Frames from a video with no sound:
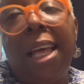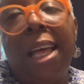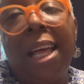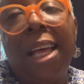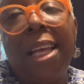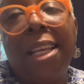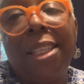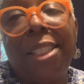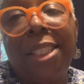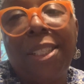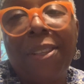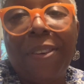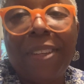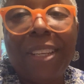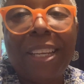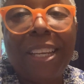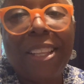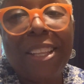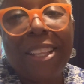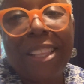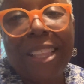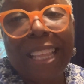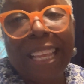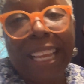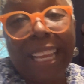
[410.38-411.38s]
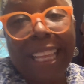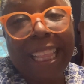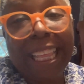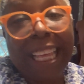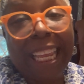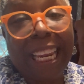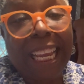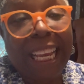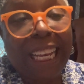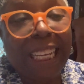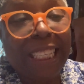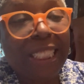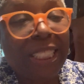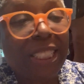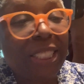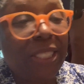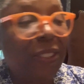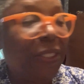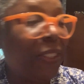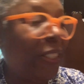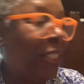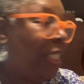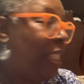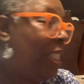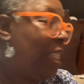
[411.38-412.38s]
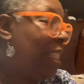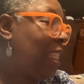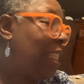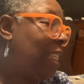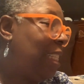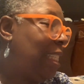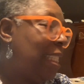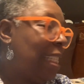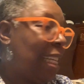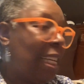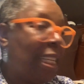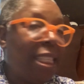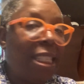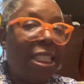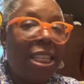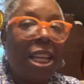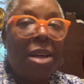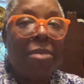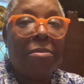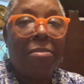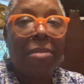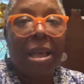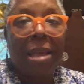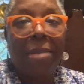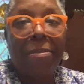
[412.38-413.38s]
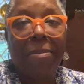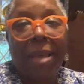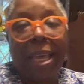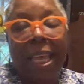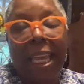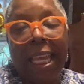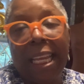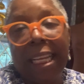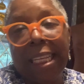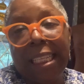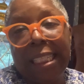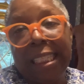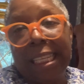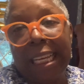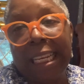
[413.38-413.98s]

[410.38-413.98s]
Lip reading: So another thing that I sourced is I stopped by Ping's.